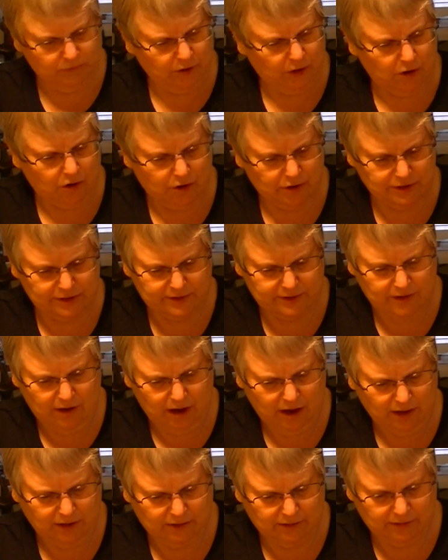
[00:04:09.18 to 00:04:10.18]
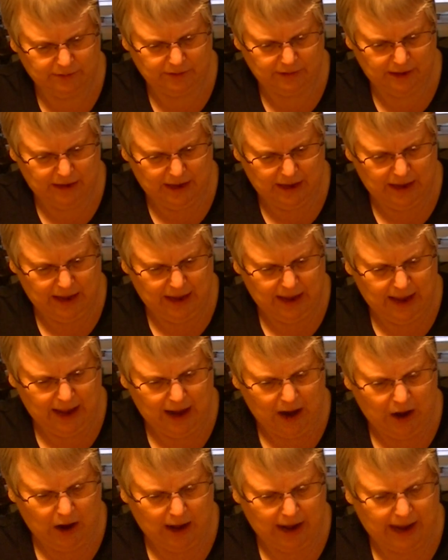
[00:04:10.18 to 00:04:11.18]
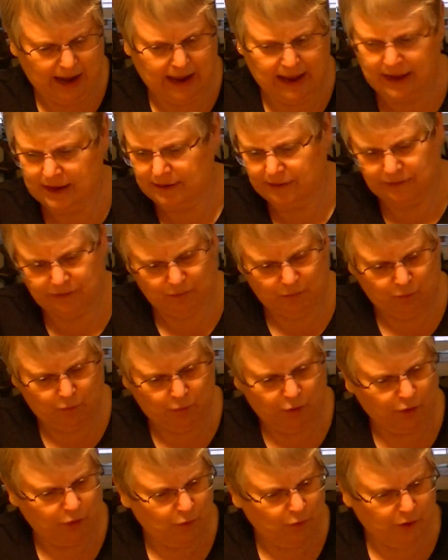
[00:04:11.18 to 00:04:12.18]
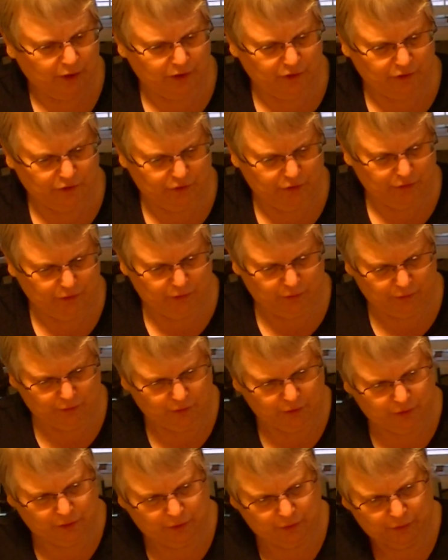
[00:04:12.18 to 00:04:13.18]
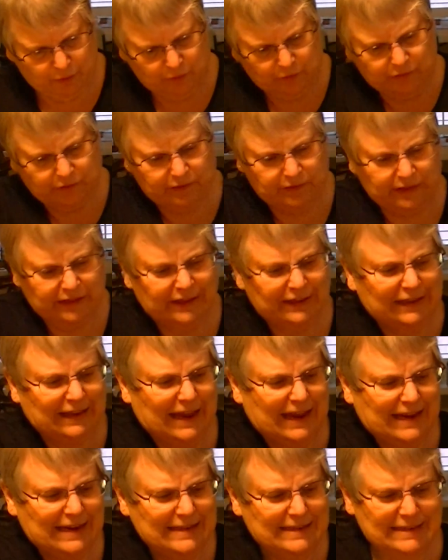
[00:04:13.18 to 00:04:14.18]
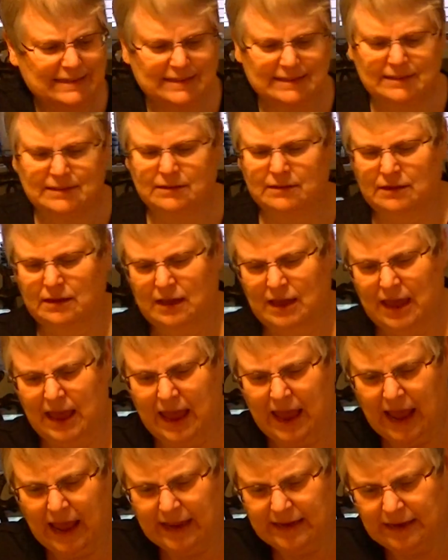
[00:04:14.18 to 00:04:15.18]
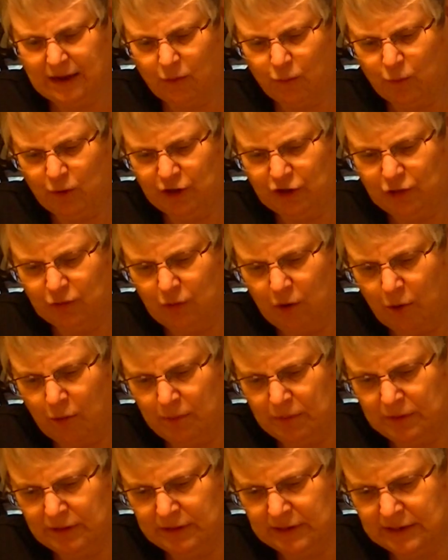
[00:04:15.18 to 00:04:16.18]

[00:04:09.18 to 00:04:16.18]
cardstock, and we're going to use the lace. Now when you open